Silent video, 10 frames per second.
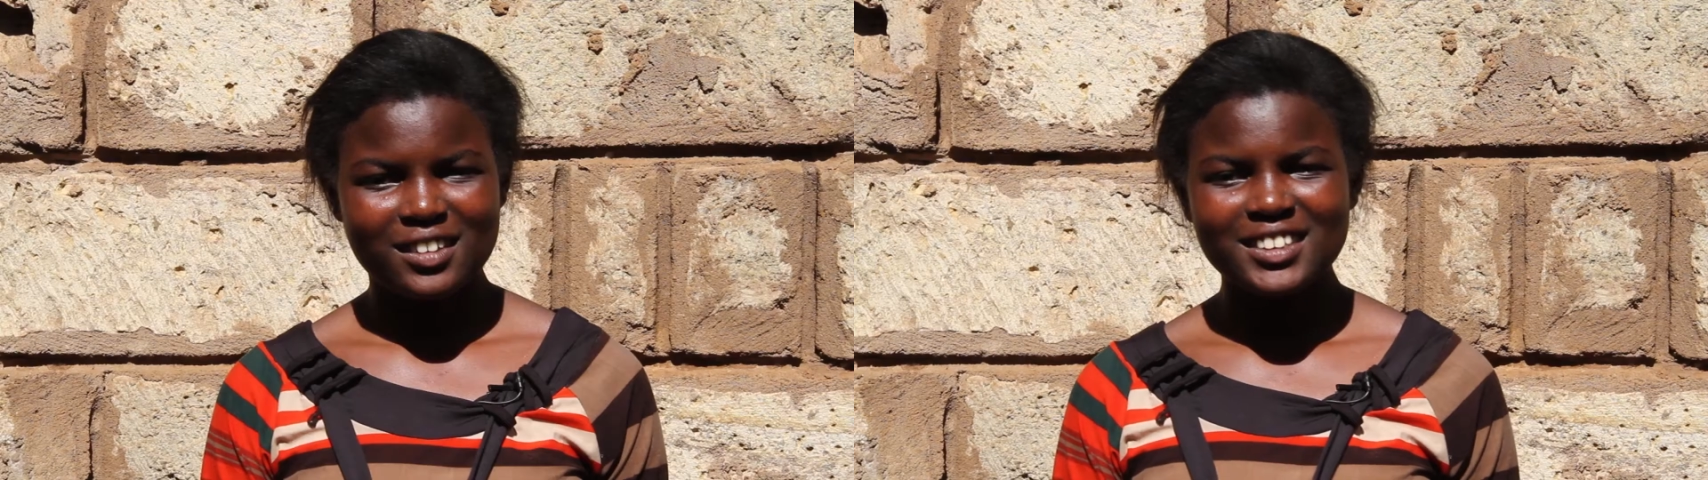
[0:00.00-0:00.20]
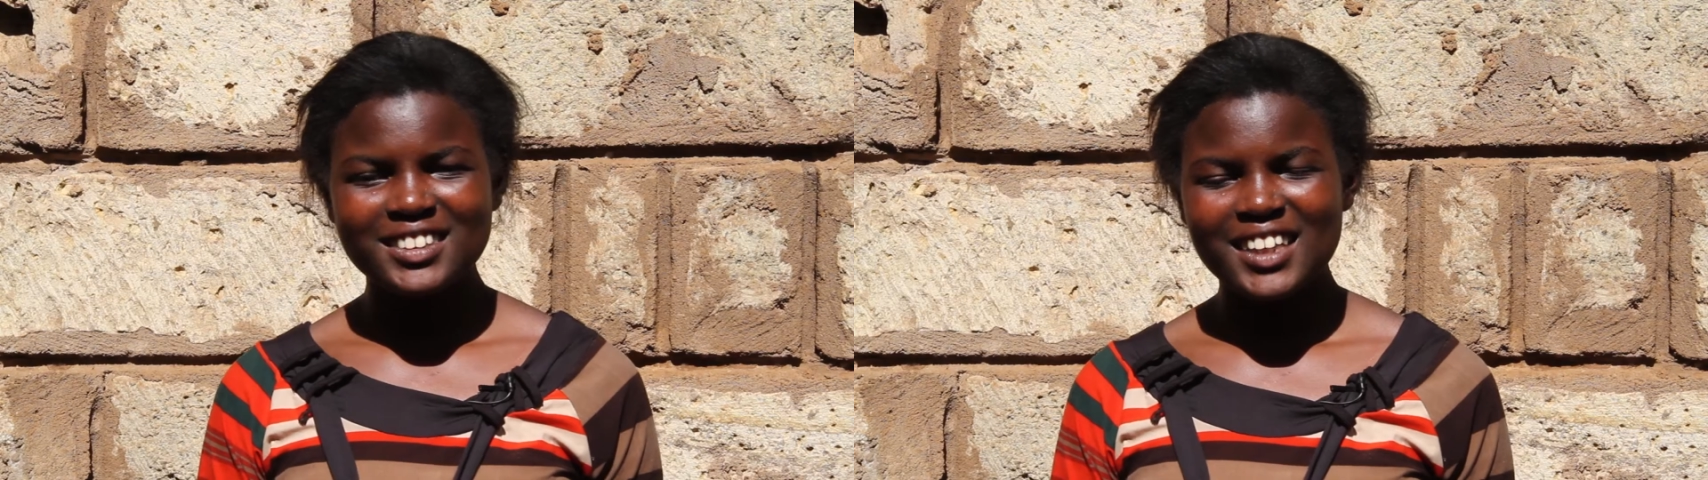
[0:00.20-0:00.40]

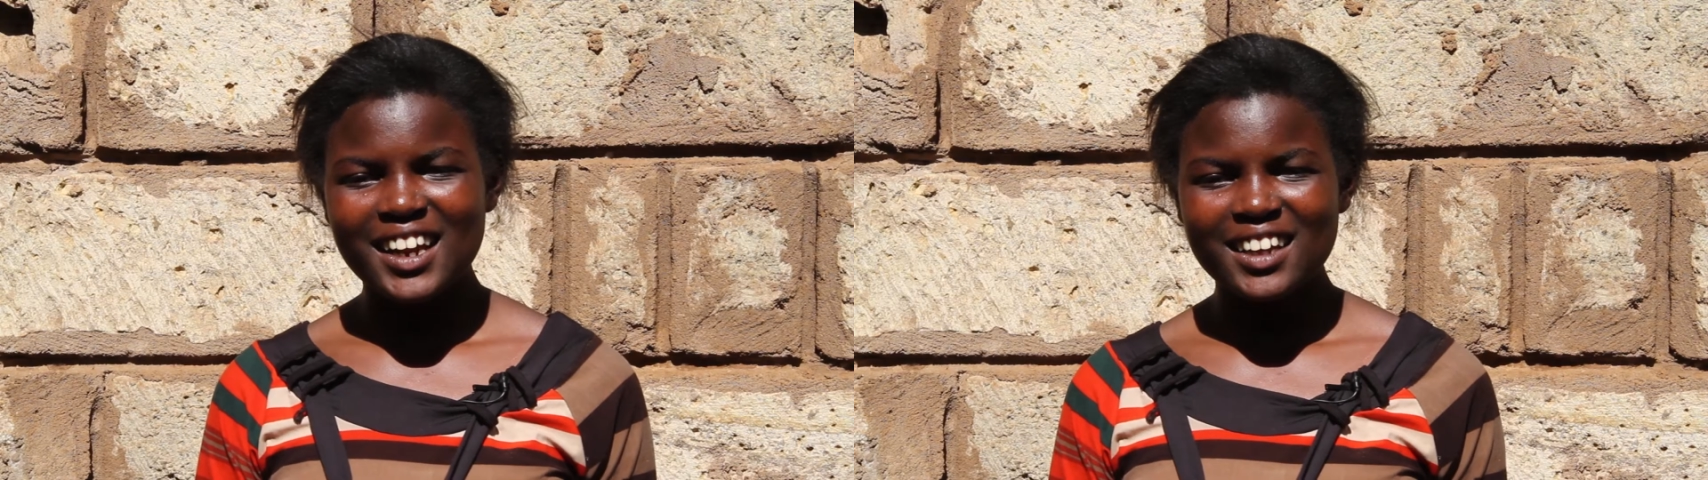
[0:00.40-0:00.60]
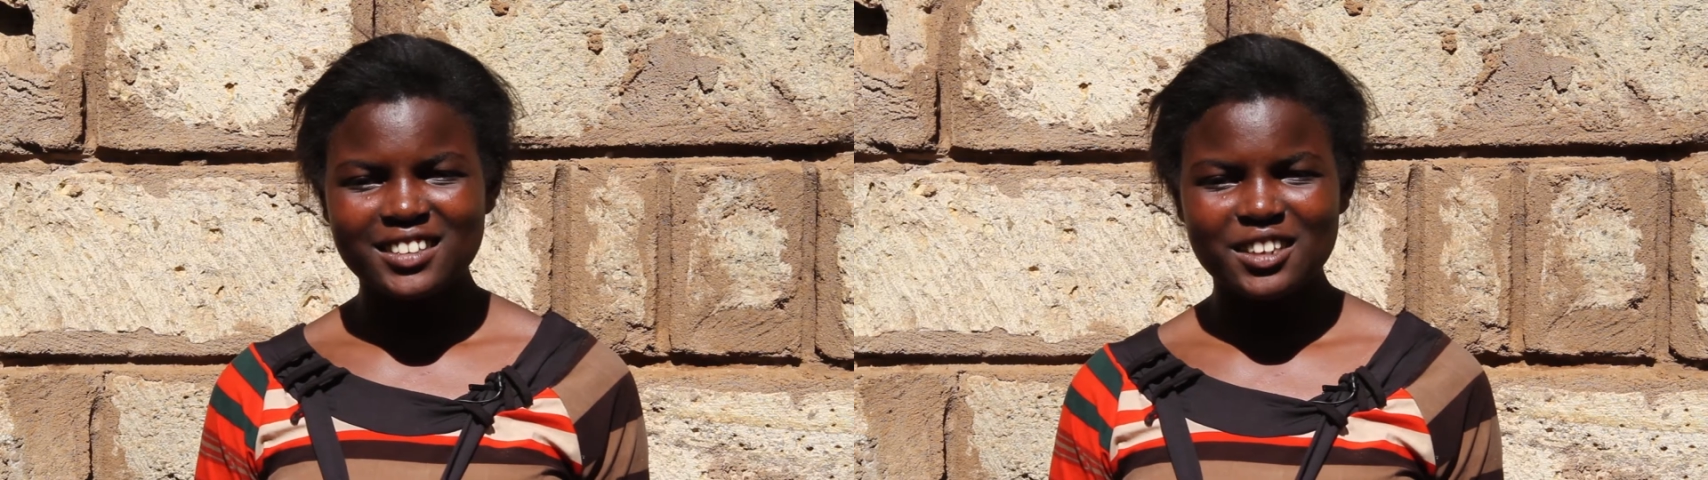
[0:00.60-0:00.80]

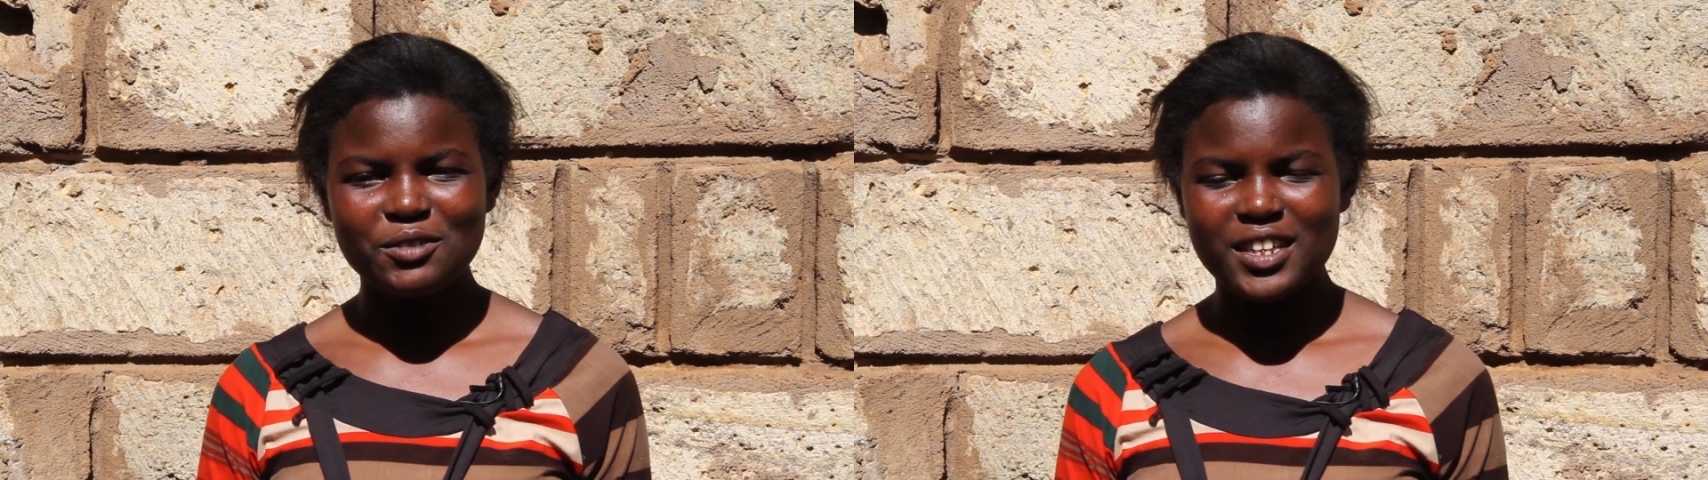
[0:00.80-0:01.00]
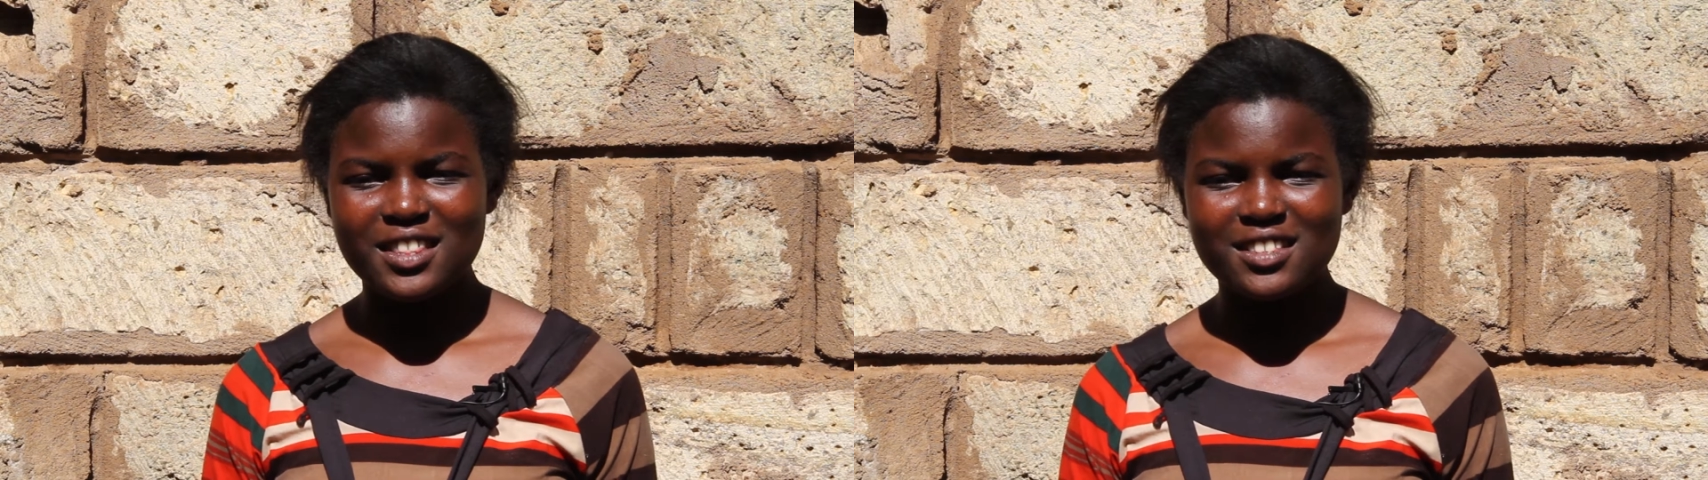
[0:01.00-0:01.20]
Interacting
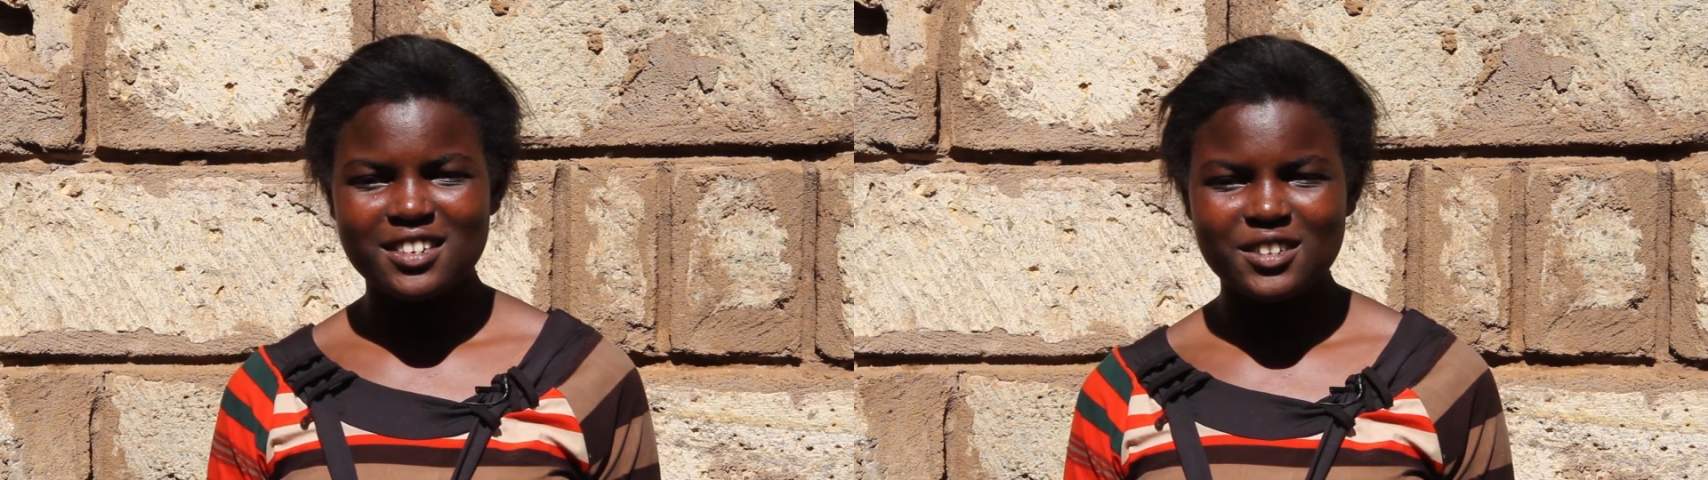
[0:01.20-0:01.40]
with